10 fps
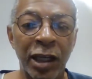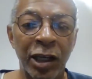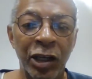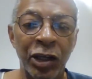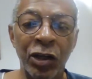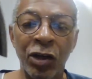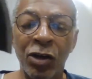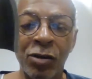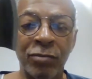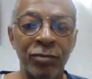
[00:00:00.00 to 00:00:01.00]
you
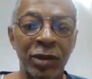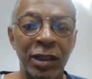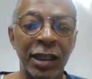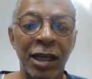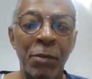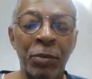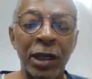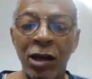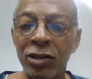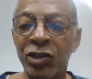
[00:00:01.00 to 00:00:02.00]
know, but
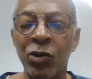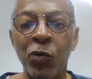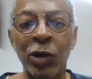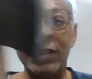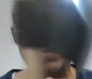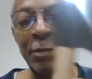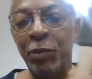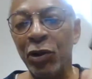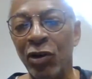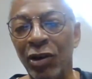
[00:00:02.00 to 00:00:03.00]
also once I
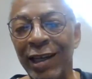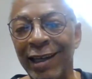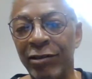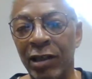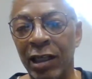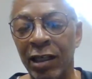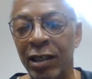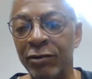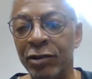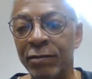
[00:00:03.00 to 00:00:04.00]
put on leather
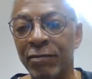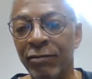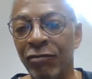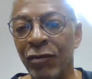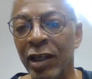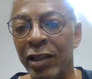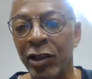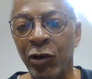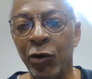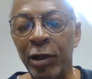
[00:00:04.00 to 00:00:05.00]
gloves, the
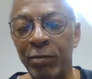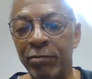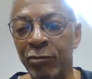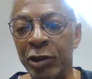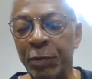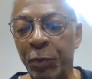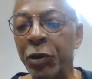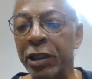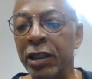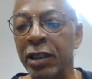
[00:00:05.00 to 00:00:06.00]
grip was
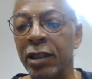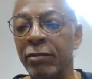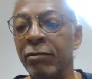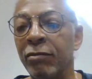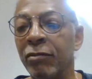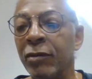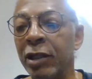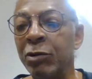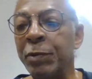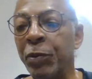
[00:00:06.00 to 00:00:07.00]
pretty good. It
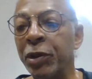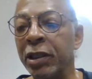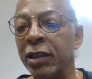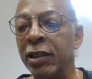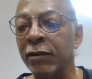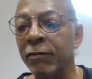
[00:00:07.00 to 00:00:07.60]
was pretty good.